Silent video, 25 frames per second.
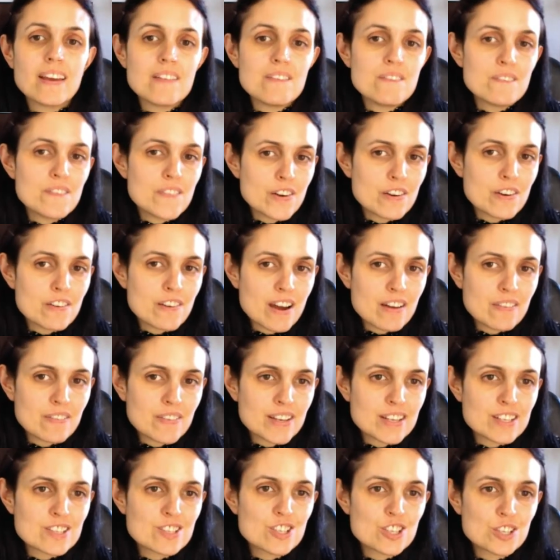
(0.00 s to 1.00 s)

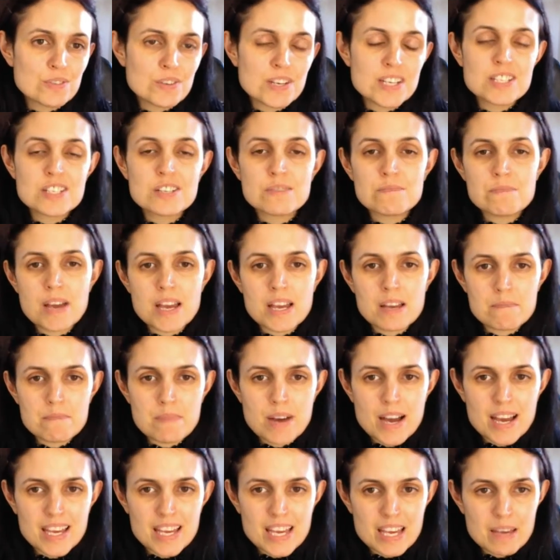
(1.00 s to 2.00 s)
infographics to it to make
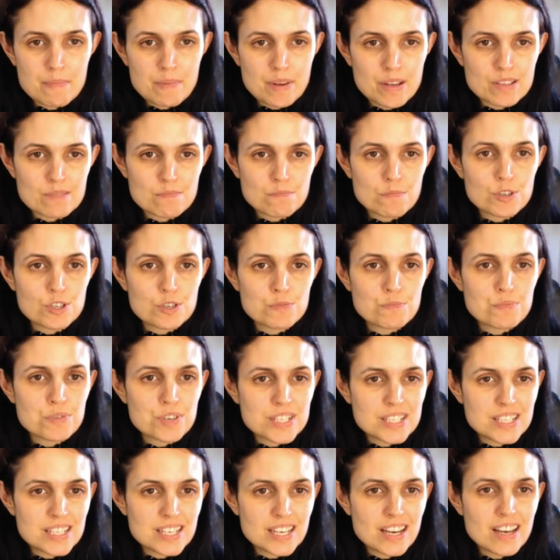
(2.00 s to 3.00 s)
my emails much
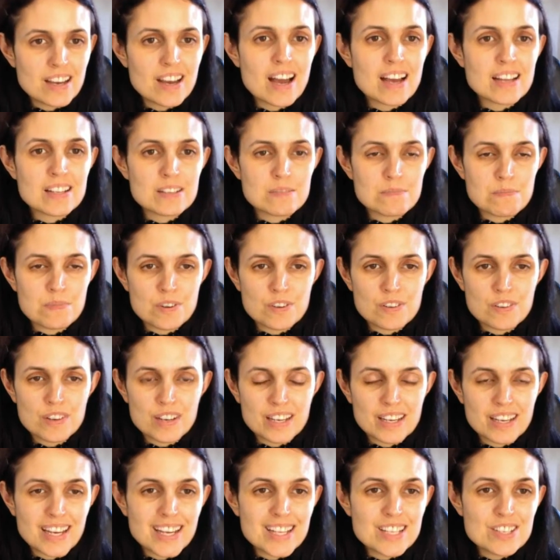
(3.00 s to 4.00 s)
prettier and more
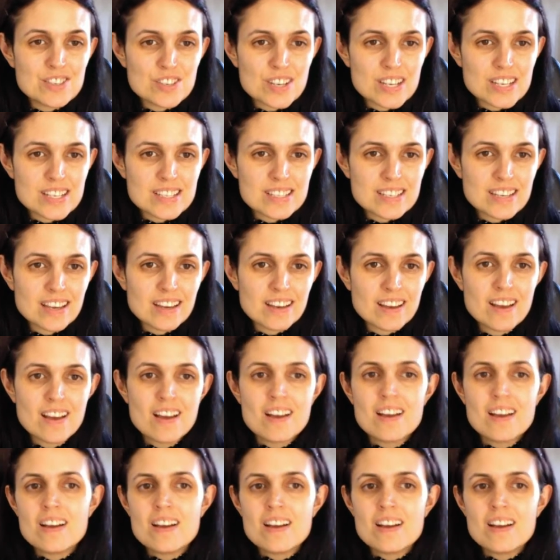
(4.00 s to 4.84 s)
interesting.